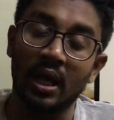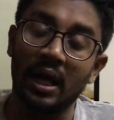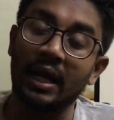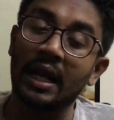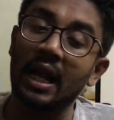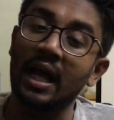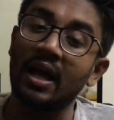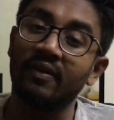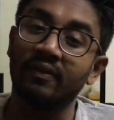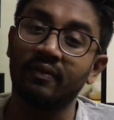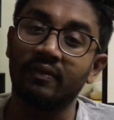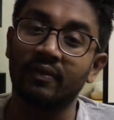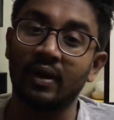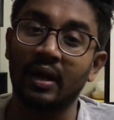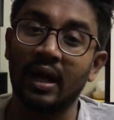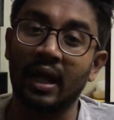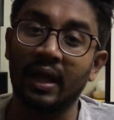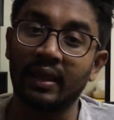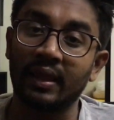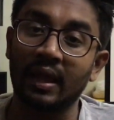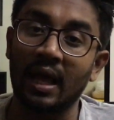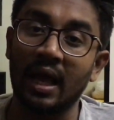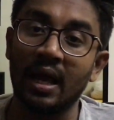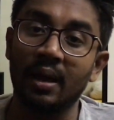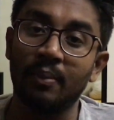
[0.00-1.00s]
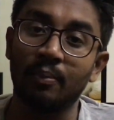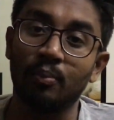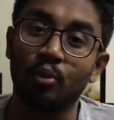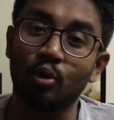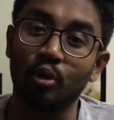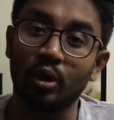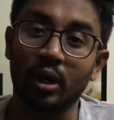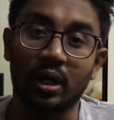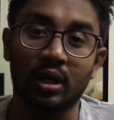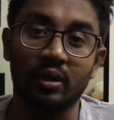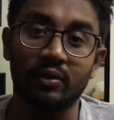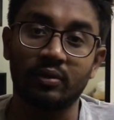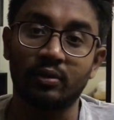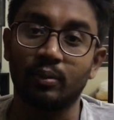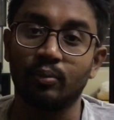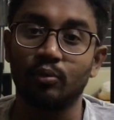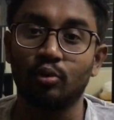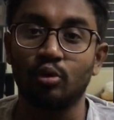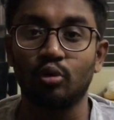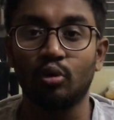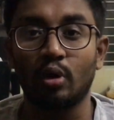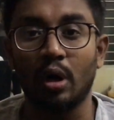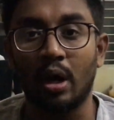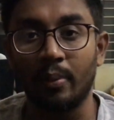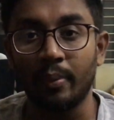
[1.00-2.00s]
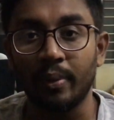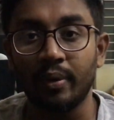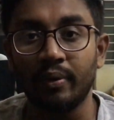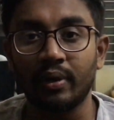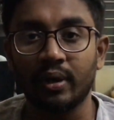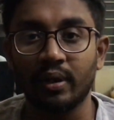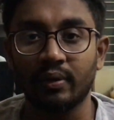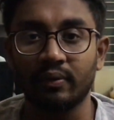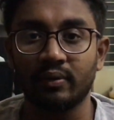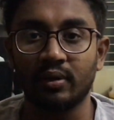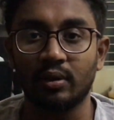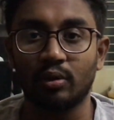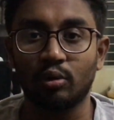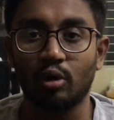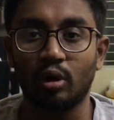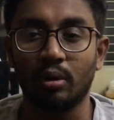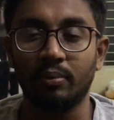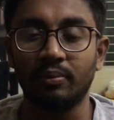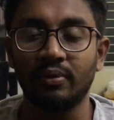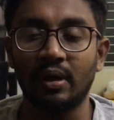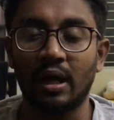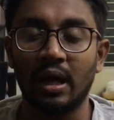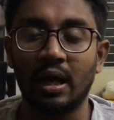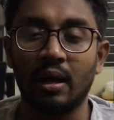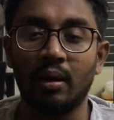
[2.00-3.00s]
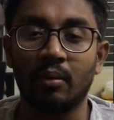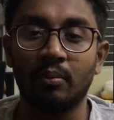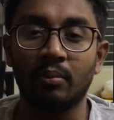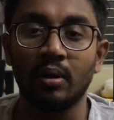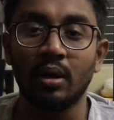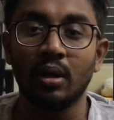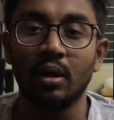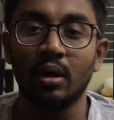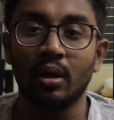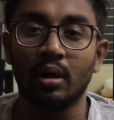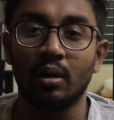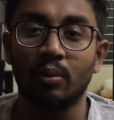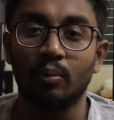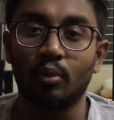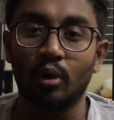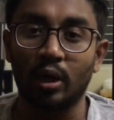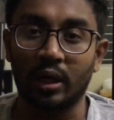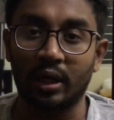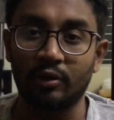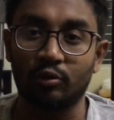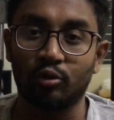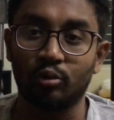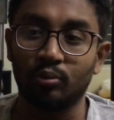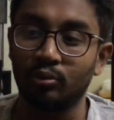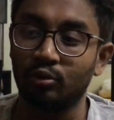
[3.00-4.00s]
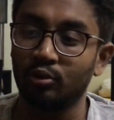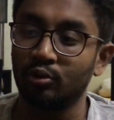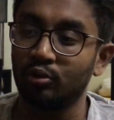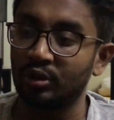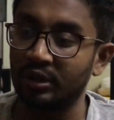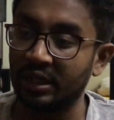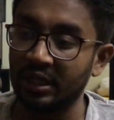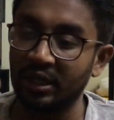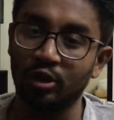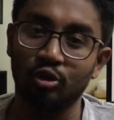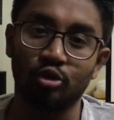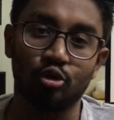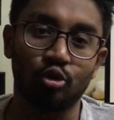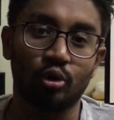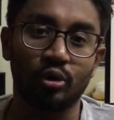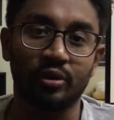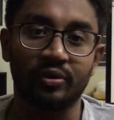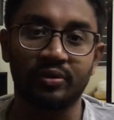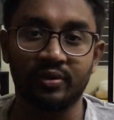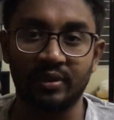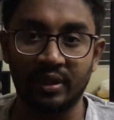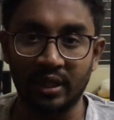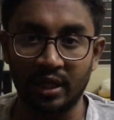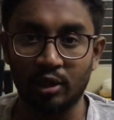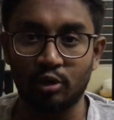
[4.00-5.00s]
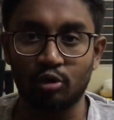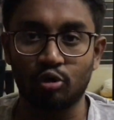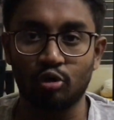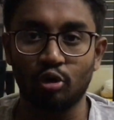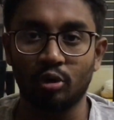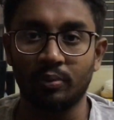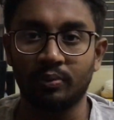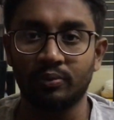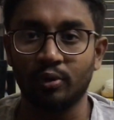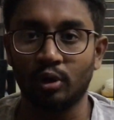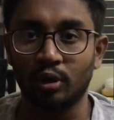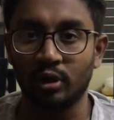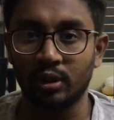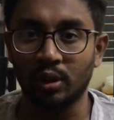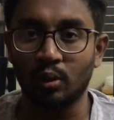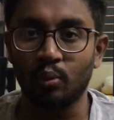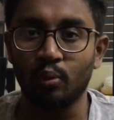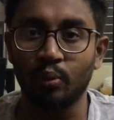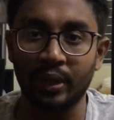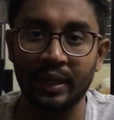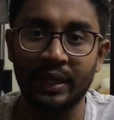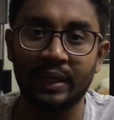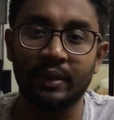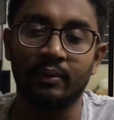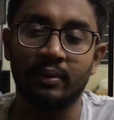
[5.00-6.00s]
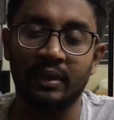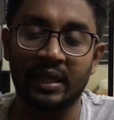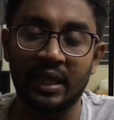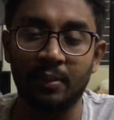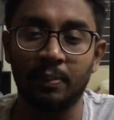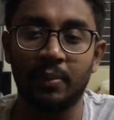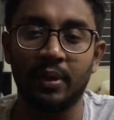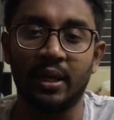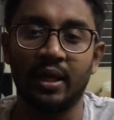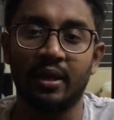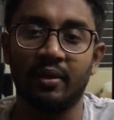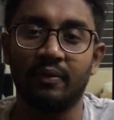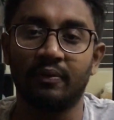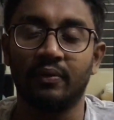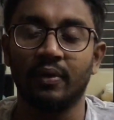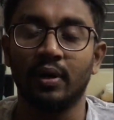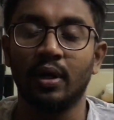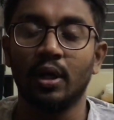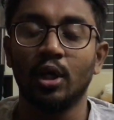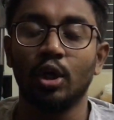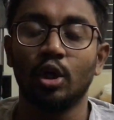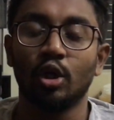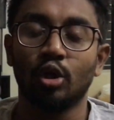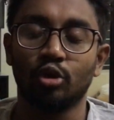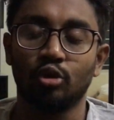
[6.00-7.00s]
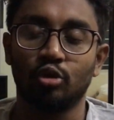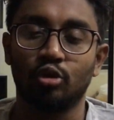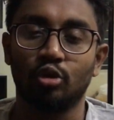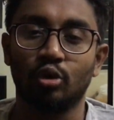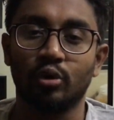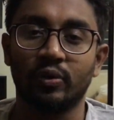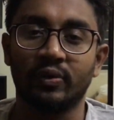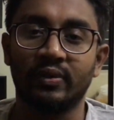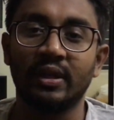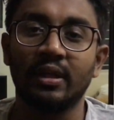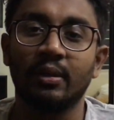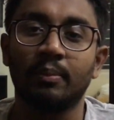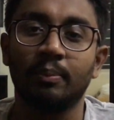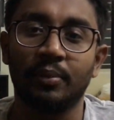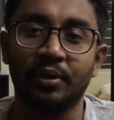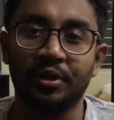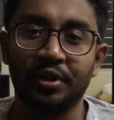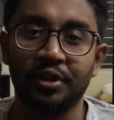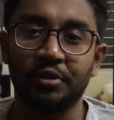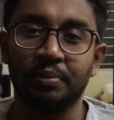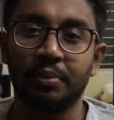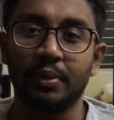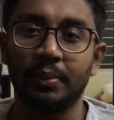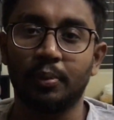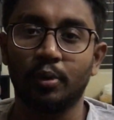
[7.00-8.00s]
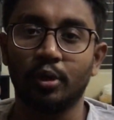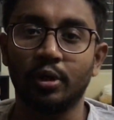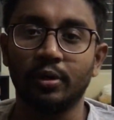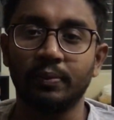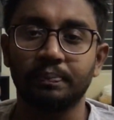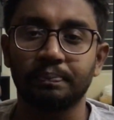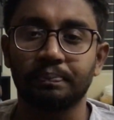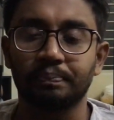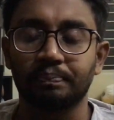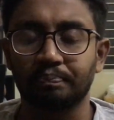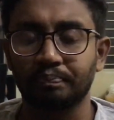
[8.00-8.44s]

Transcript: And I'm more accustomed to American sitcoms, I'm more accustomed to their jokes, their tropes, or the way they behave. So seeing British people